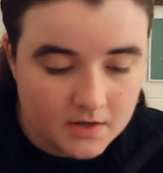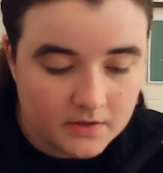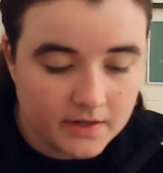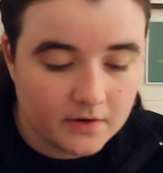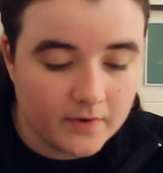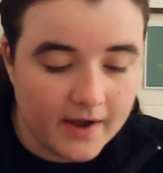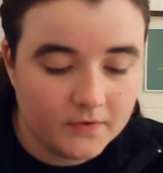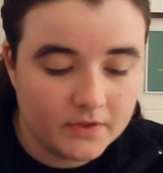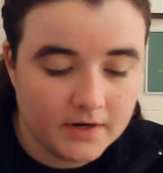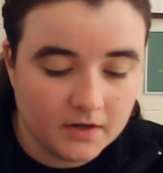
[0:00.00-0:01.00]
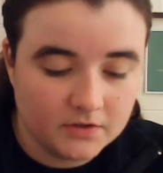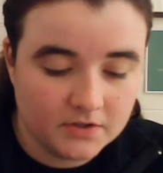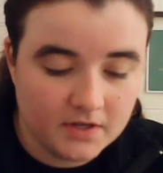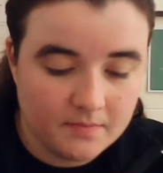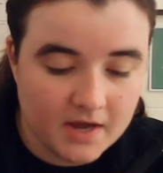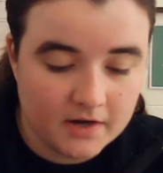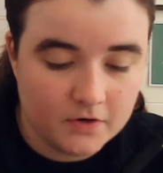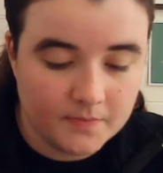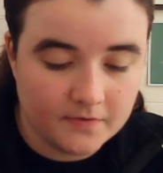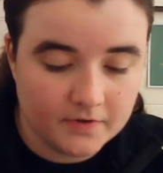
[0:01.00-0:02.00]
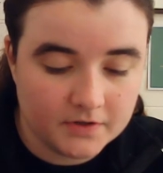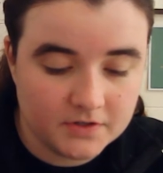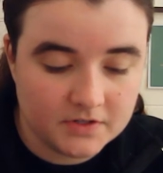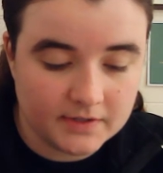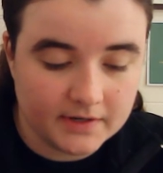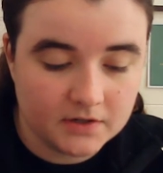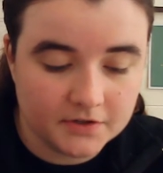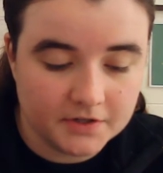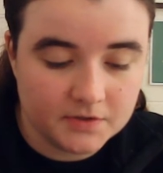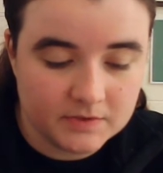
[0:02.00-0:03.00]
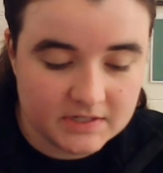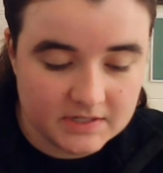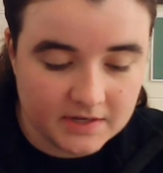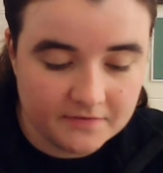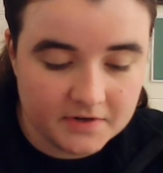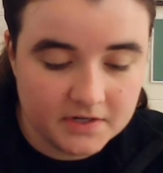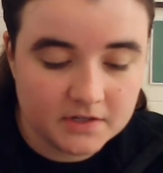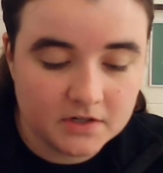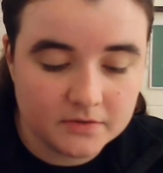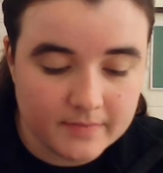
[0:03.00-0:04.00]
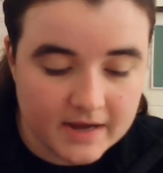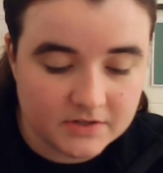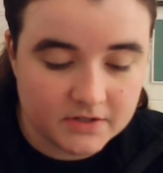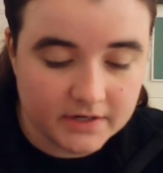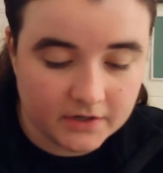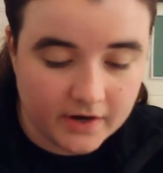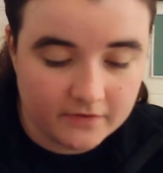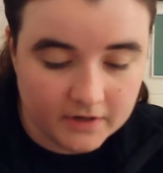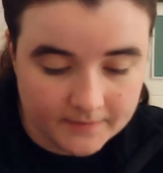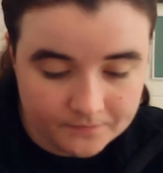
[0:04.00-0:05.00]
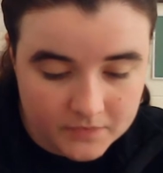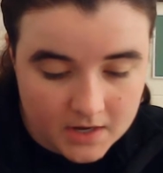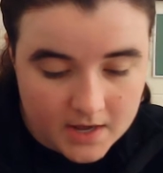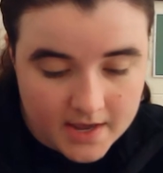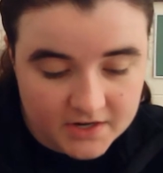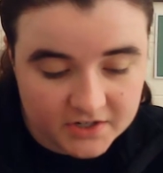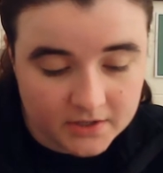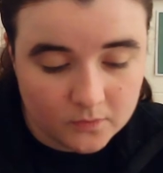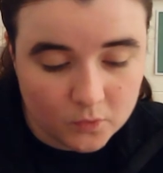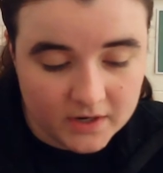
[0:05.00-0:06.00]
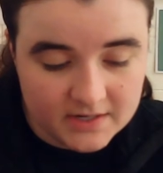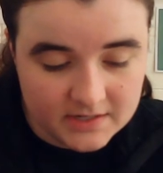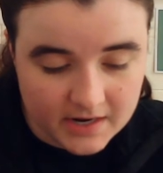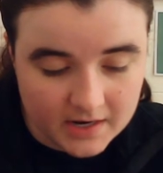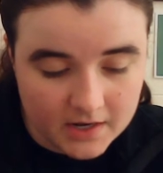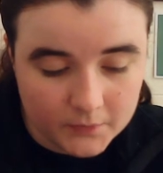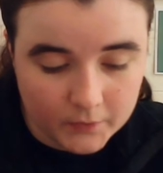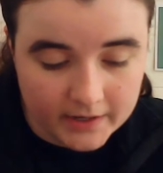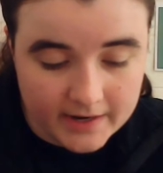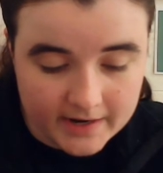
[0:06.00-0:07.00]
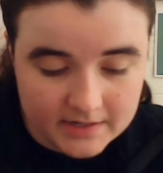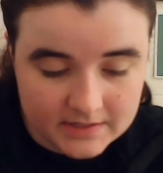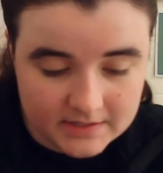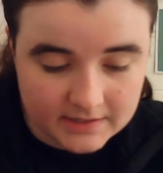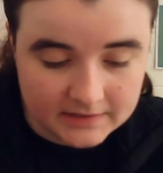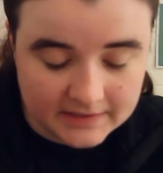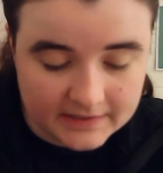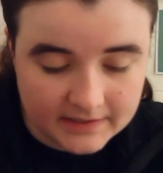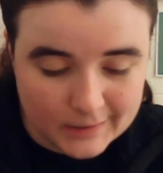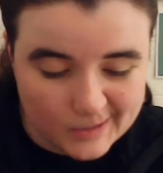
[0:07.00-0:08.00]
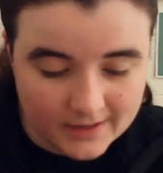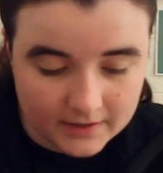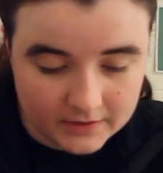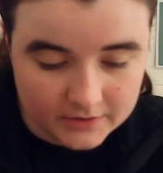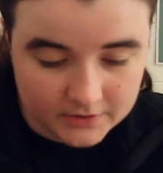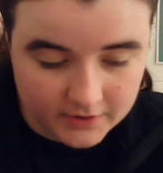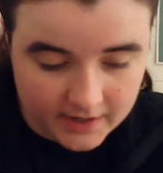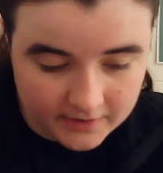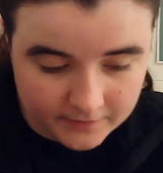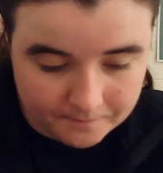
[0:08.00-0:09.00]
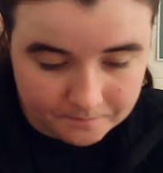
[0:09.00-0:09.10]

They arrived with an elderly man whom the villagers later learned was a 70-year-old master engraver. It took them 1 day and 1 night to dig Ling Ling and Uncle's grave.